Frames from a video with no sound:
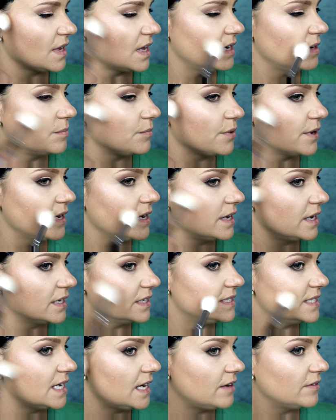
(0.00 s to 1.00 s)
And I'm bringing
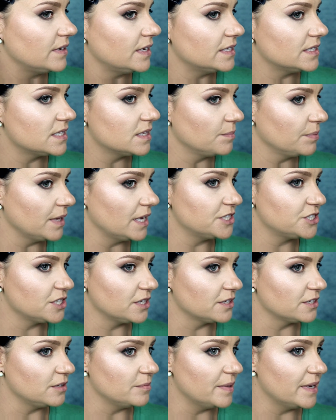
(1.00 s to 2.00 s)
it down into the blush
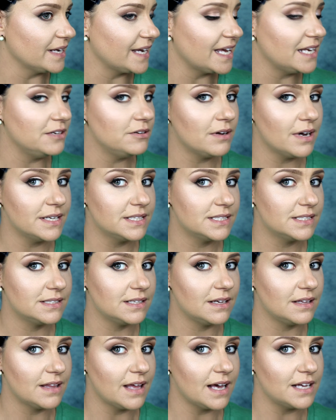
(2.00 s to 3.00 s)
a little bit. Can you guys
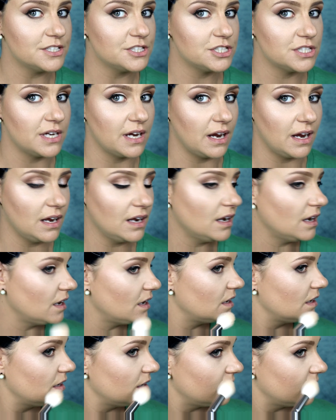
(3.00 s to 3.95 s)
see that sheen?